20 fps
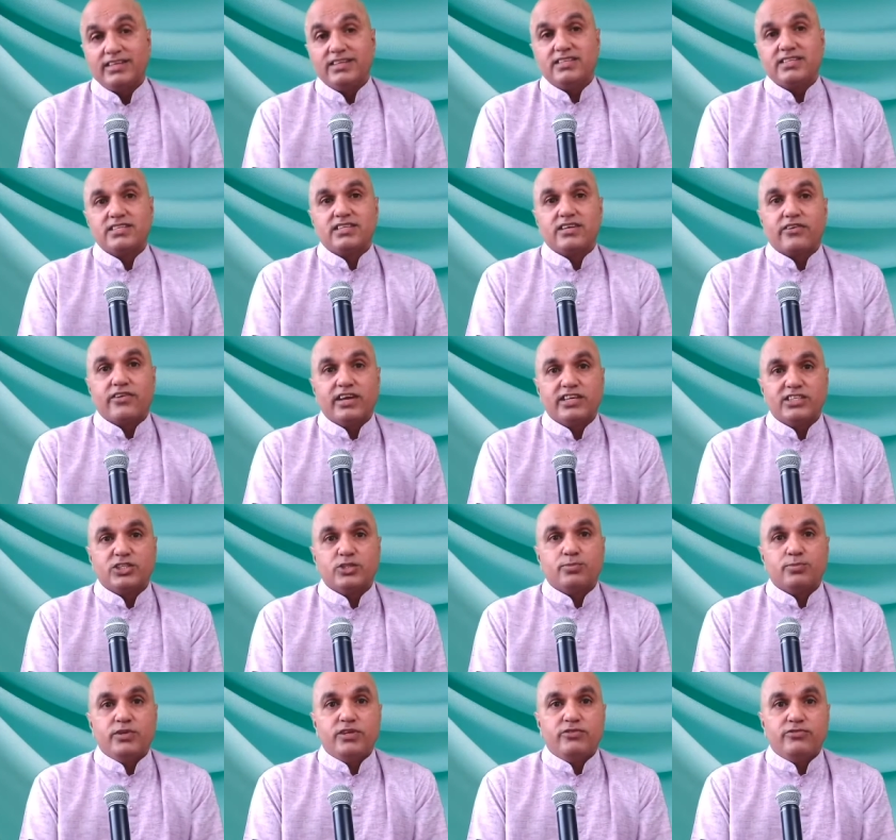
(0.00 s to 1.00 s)
That this is a
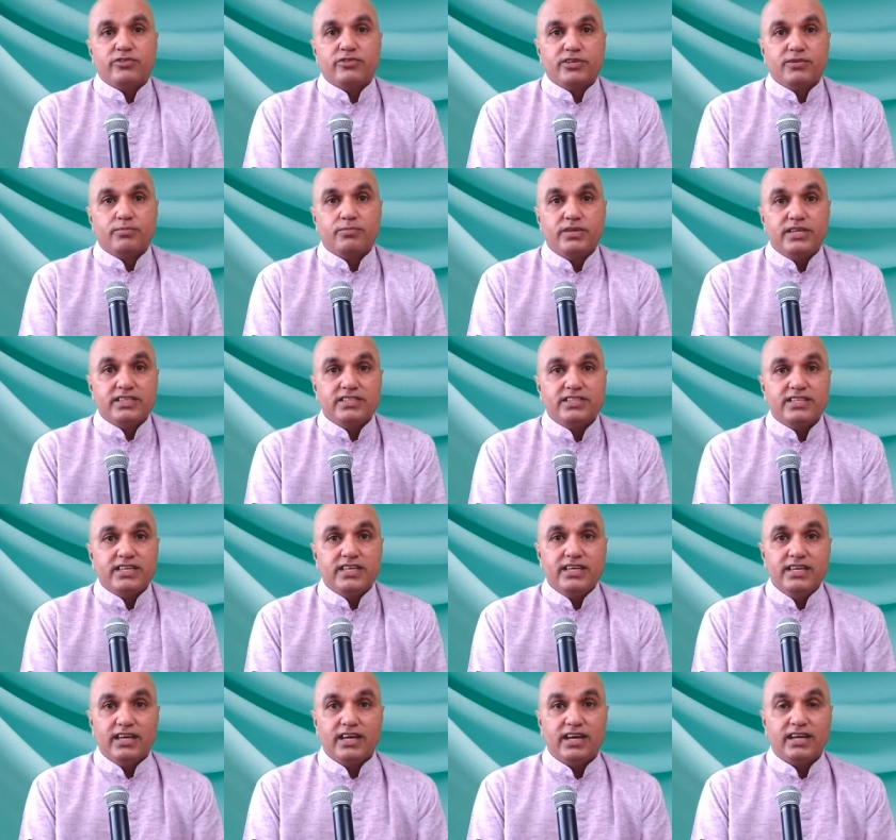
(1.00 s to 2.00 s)
recipe for the
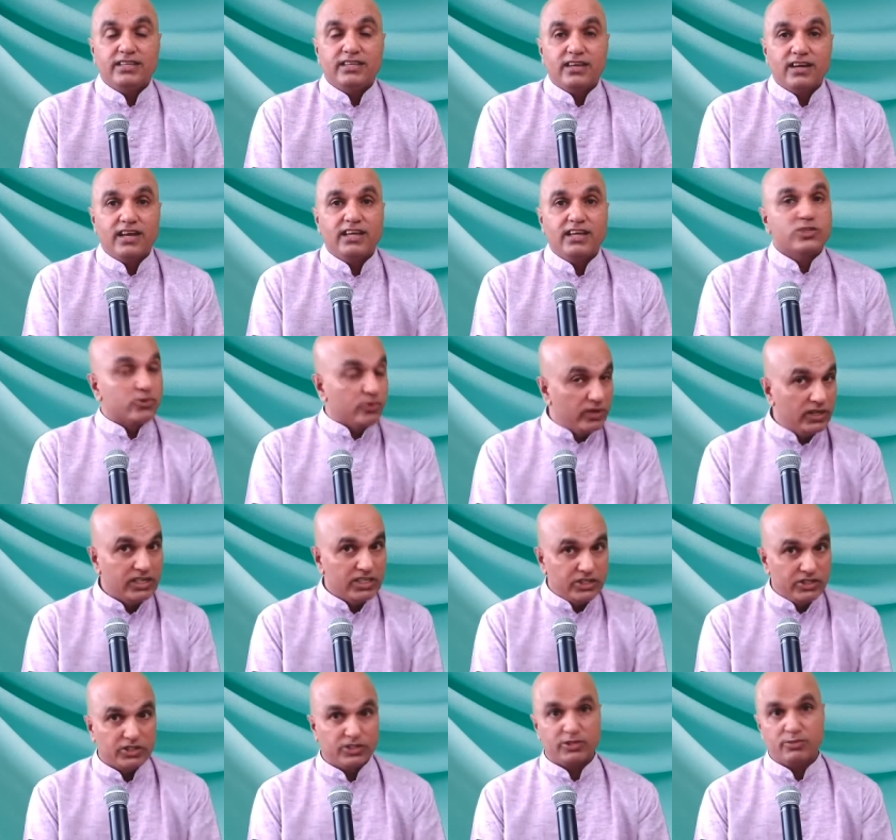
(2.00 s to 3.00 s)
busy and the less
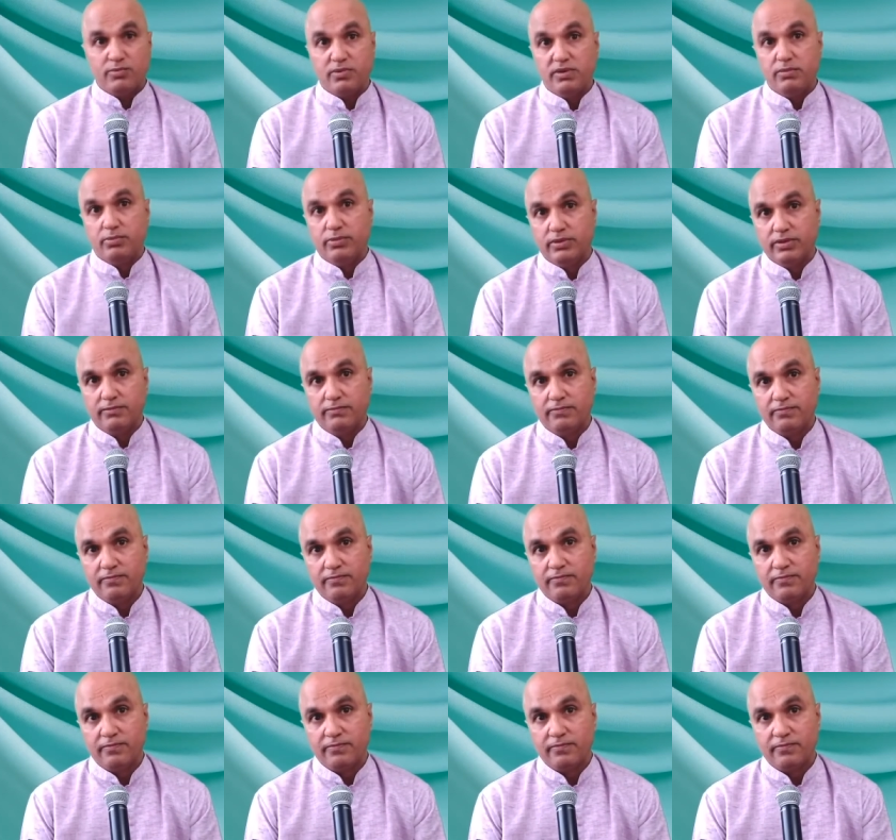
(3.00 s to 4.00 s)
religious
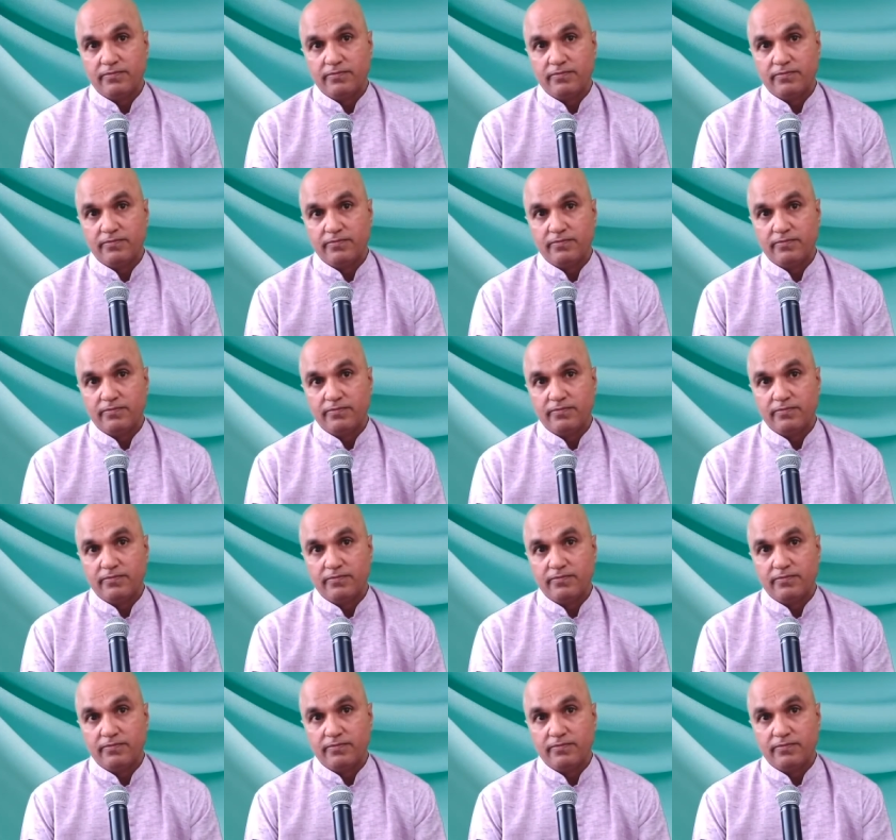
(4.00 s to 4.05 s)
people.